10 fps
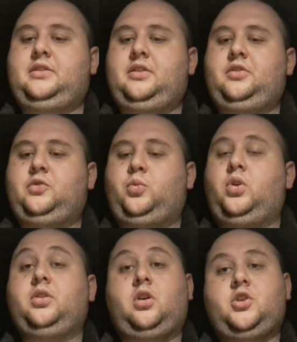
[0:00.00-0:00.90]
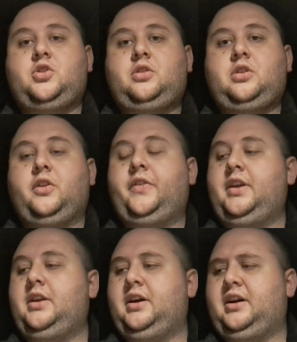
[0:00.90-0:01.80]
there is one larger called
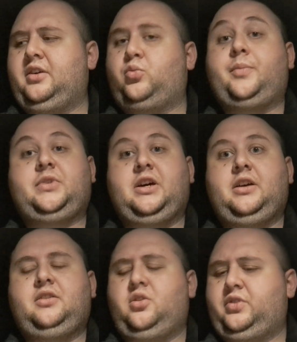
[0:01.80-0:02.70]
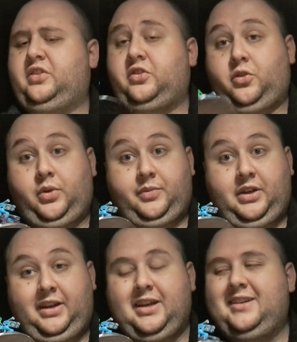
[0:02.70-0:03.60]
the Riptide. No, this is the
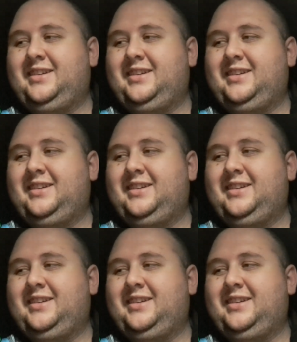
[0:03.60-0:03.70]
Riptide.